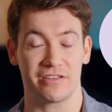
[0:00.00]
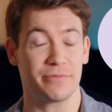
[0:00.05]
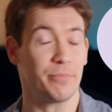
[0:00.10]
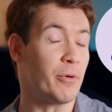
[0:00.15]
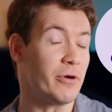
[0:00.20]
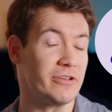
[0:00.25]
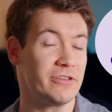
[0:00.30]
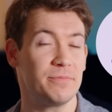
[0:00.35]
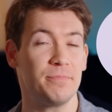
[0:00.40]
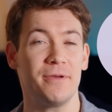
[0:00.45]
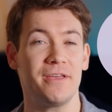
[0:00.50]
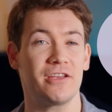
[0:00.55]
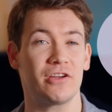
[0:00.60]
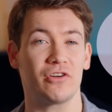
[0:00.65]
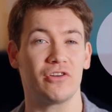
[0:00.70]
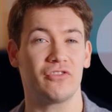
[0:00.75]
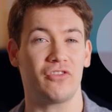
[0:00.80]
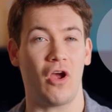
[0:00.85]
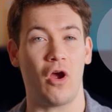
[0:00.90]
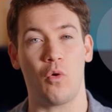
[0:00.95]
Smart
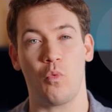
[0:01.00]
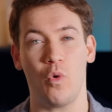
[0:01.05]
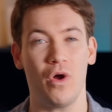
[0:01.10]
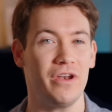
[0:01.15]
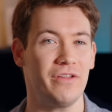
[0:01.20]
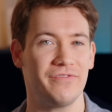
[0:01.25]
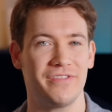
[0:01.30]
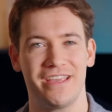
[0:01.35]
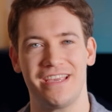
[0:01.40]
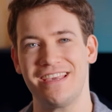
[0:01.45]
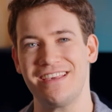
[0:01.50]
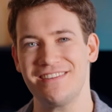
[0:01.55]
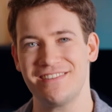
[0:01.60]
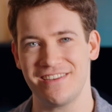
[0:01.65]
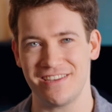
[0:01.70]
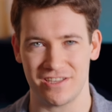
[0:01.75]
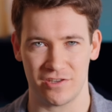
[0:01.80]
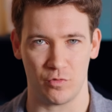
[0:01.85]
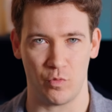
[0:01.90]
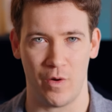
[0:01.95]
speakers are one of the
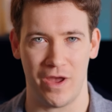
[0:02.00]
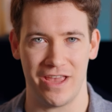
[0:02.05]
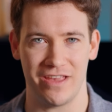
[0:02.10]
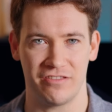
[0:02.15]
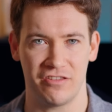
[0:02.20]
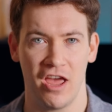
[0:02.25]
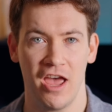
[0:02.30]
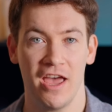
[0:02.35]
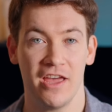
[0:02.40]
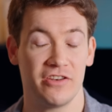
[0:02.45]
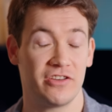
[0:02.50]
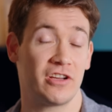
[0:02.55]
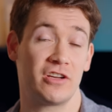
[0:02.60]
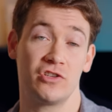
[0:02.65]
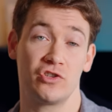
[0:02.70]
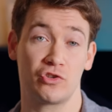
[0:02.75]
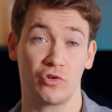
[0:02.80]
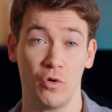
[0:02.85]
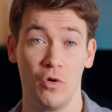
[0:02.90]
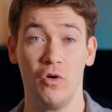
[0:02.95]
easiest ways to
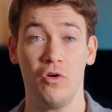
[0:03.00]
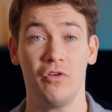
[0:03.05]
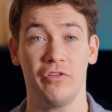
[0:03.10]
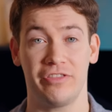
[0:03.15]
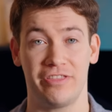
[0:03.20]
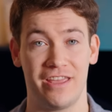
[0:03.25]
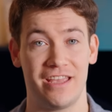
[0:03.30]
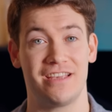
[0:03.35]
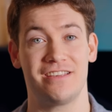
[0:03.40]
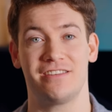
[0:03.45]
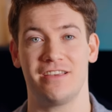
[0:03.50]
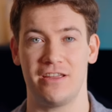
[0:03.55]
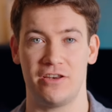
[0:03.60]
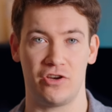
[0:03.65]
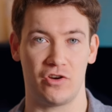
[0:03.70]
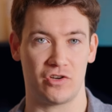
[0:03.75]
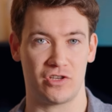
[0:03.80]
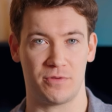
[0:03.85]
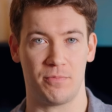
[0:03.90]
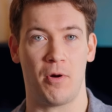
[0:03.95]
control things in
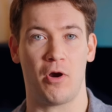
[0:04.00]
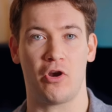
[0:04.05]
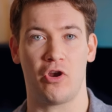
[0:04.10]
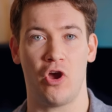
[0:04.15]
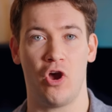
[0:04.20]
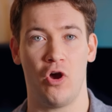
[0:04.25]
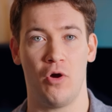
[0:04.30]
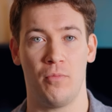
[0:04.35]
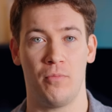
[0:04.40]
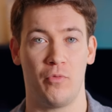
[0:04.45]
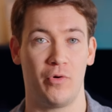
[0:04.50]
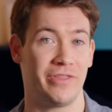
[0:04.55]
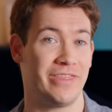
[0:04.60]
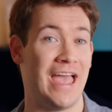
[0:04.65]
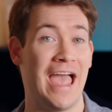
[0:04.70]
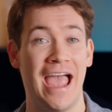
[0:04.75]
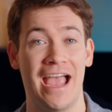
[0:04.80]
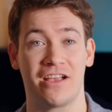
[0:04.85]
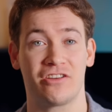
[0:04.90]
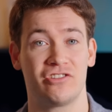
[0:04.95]
your smart home with
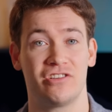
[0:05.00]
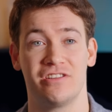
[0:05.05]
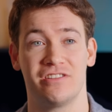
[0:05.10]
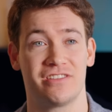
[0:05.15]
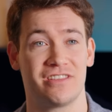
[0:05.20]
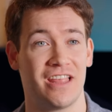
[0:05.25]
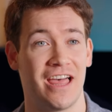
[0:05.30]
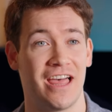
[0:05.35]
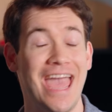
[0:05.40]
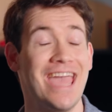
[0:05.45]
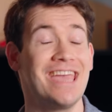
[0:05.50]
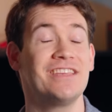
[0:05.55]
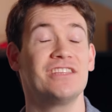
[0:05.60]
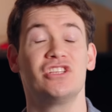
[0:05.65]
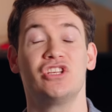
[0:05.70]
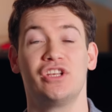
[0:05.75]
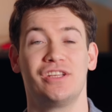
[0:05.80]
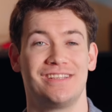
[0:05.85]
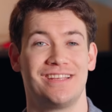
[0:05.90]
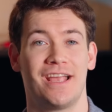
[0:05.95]
action actions hey,
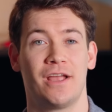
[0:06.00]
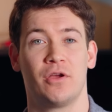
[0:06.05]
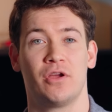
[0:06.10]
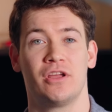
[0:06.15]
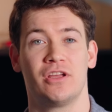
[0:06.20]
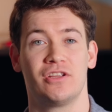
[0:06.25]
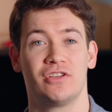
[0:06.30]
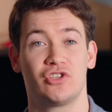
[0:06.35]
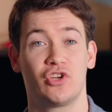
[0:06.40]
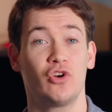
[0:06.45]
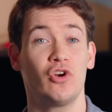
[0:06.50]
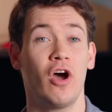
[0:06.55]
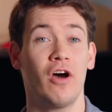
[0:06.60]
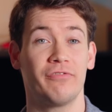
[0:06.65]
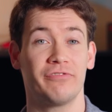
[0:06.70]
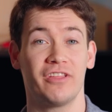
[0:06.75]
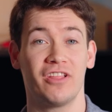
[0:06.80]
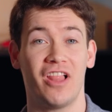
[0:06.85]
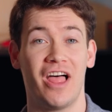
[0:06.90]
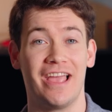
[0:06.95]
turn
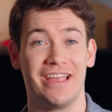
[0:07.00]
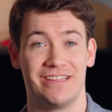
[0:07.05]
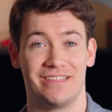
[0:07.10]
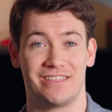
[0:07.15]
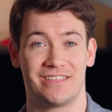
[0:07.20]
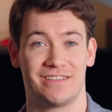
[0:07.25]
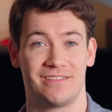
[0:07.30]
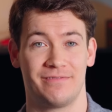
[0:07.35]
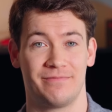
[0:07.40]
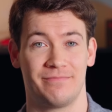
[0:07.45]
off the lights.